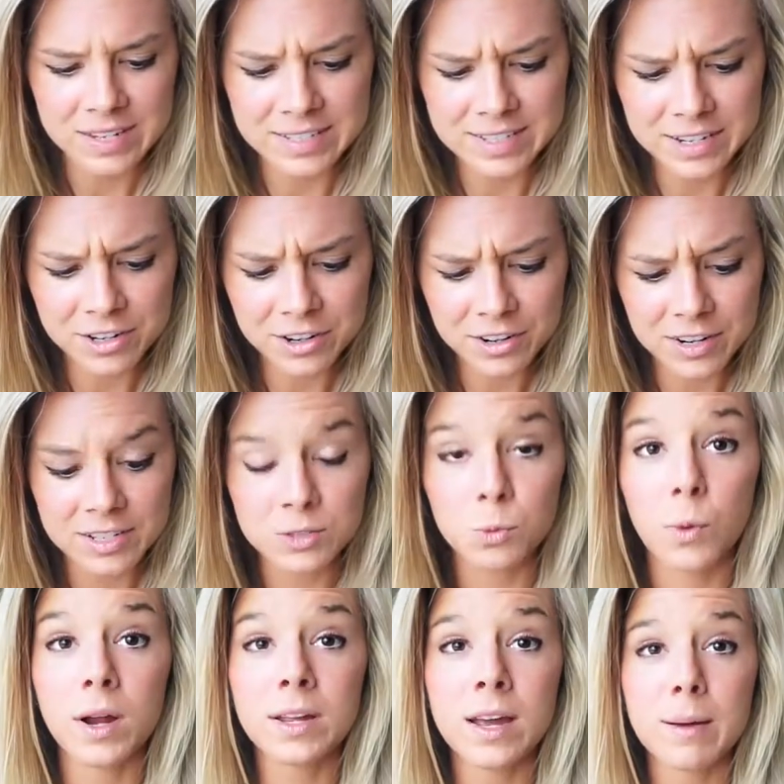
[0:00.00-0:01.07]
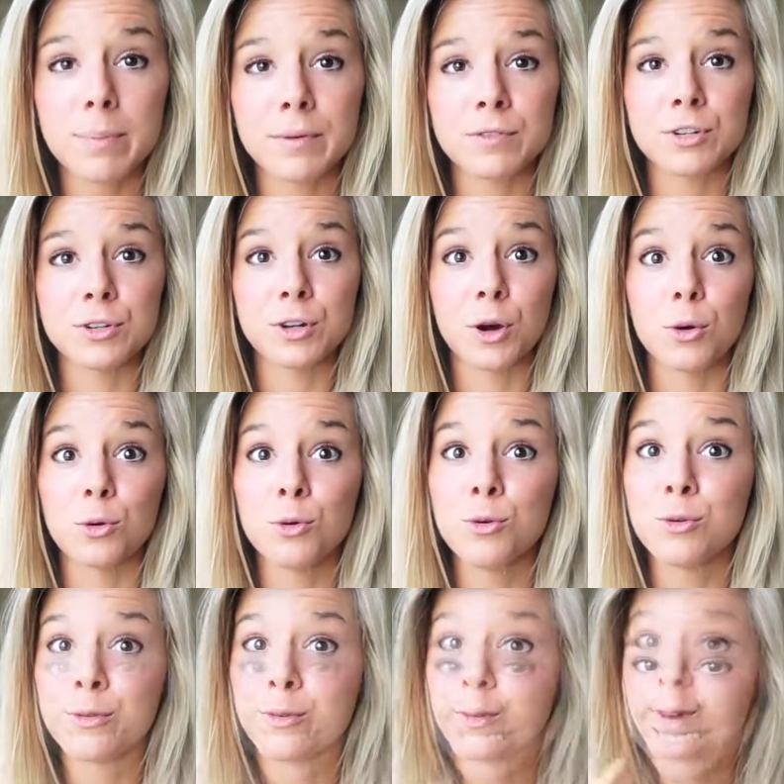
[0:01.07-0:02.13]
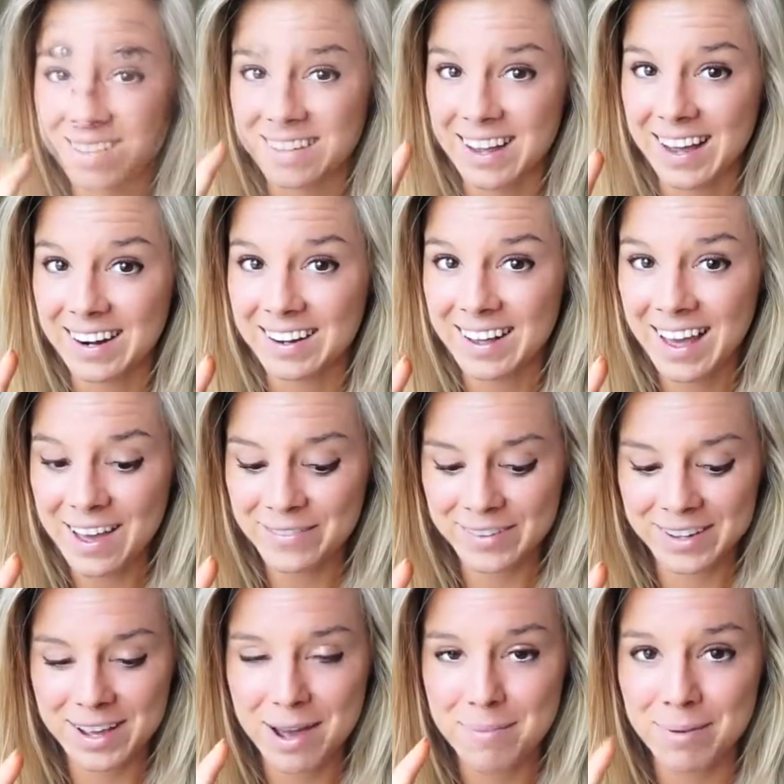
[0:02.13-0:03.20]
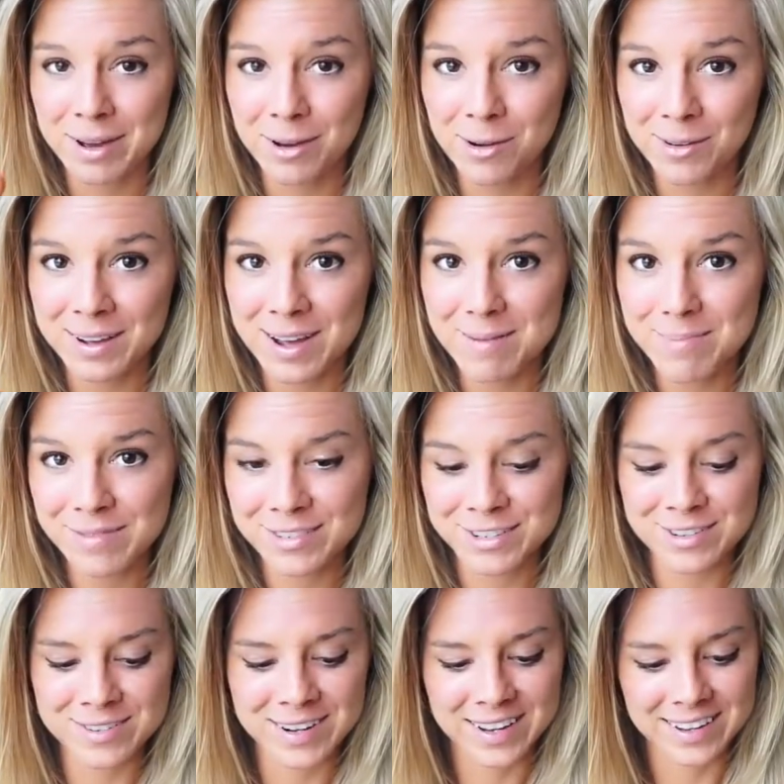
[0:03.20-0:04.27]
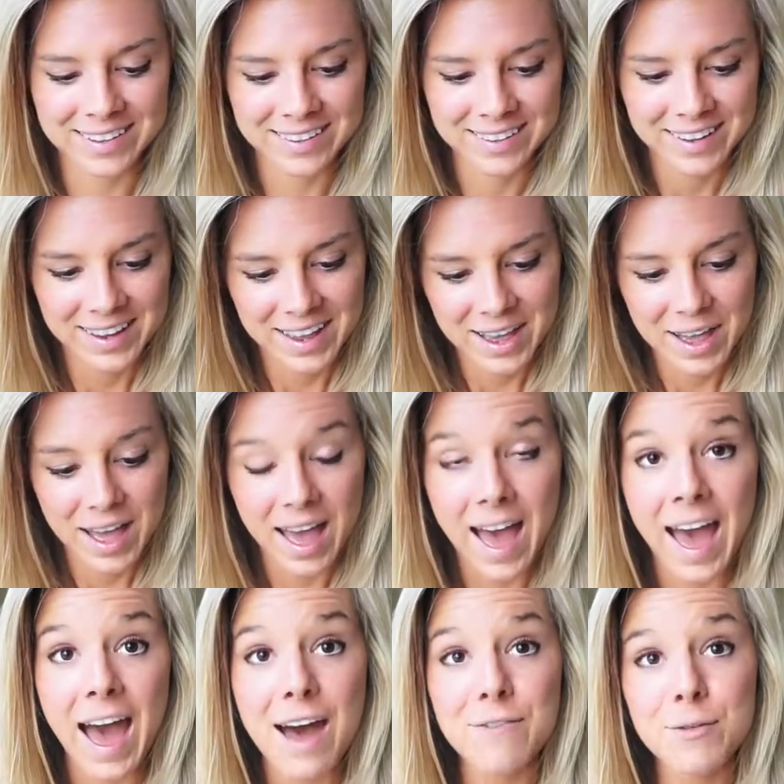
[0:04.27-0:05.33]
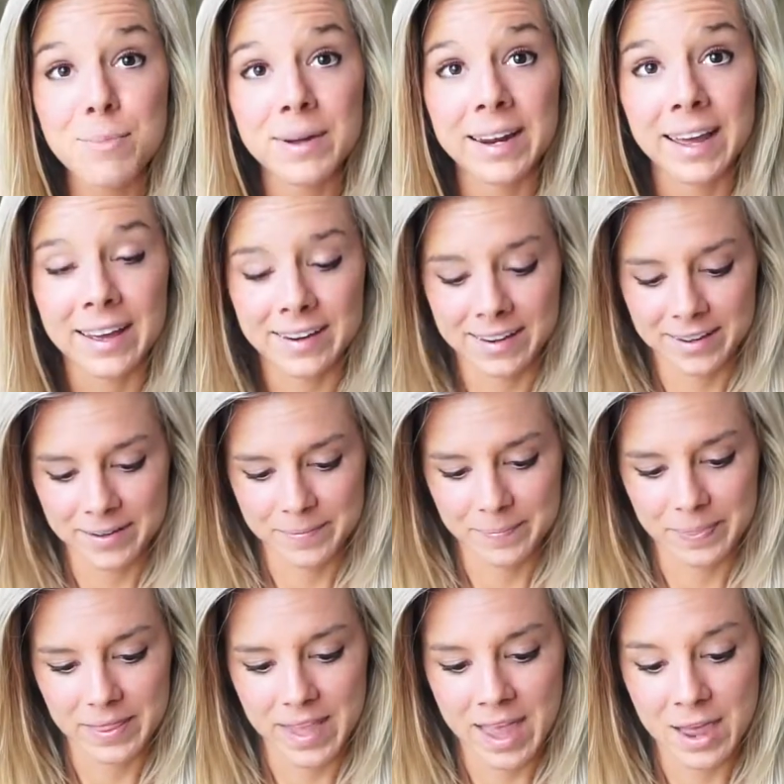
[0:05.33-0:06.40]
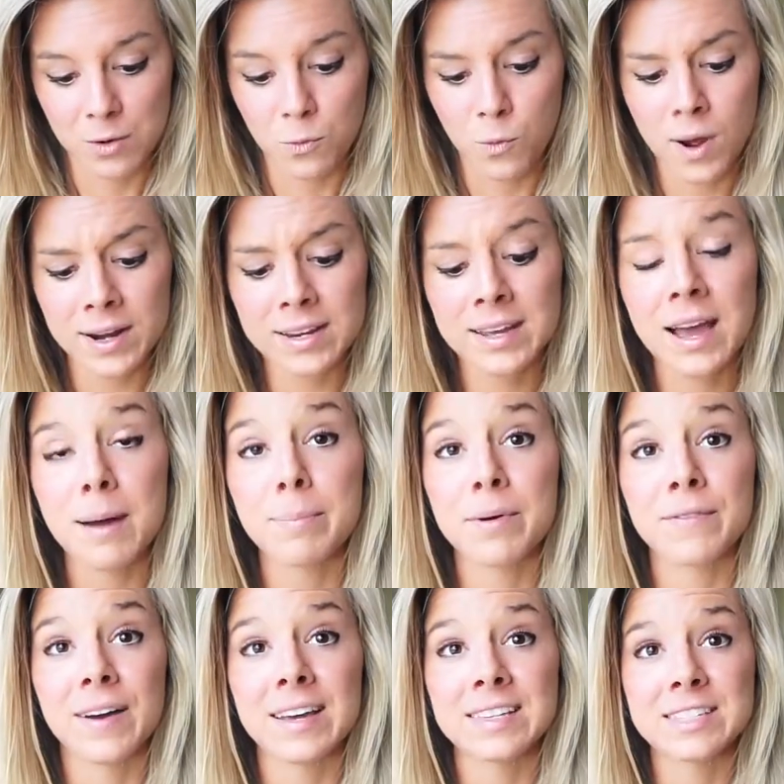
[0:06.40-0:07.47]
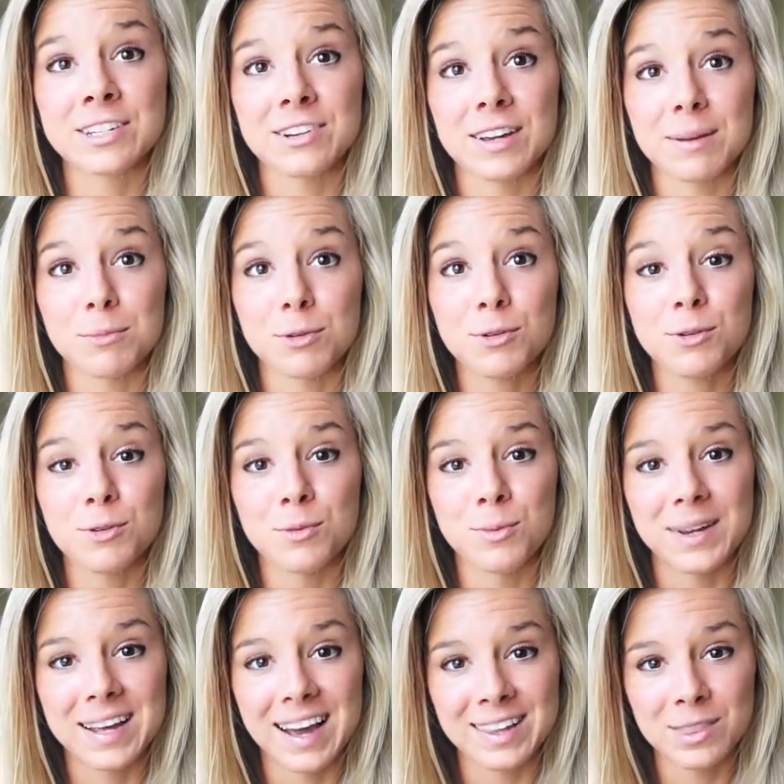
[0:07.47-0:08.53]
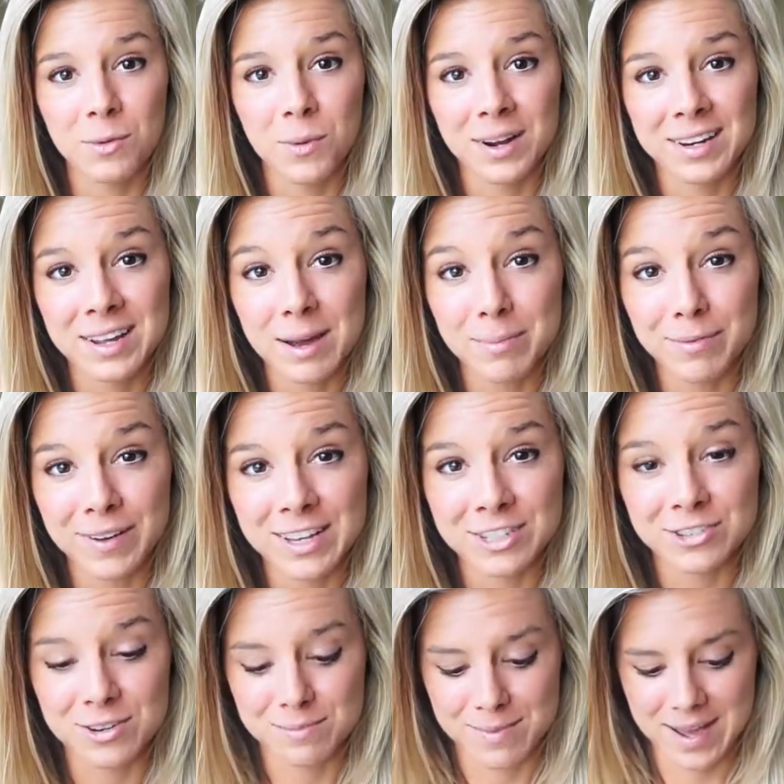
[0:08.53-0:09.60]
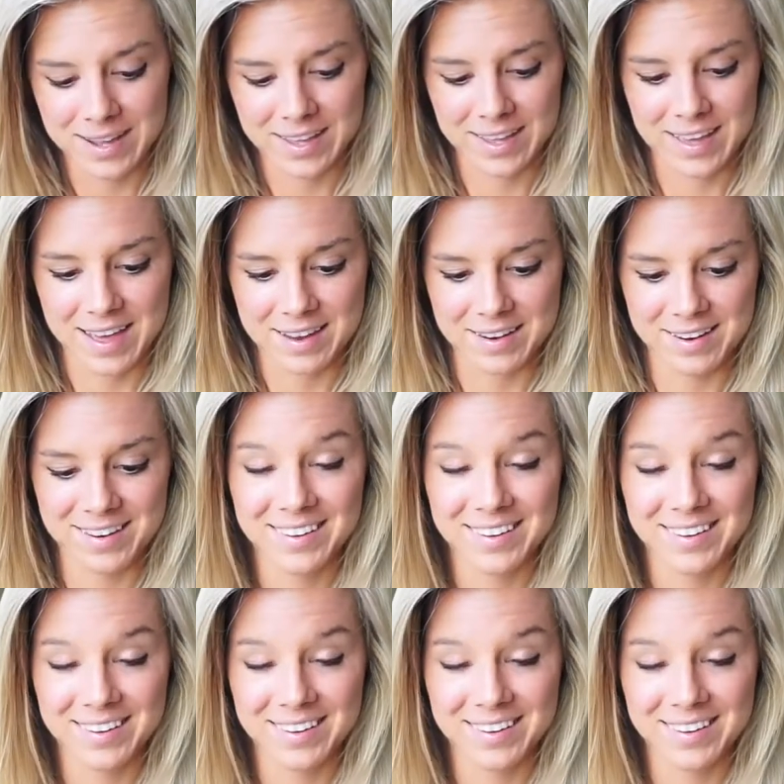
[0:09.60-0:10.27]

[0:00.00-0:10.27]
Dinner is one cup of tuna. Ooh, not a half a cup, a whole cup of tuna. A half a banana and one cup of ice cream. Ooh, we got the one cup of ice cream back again.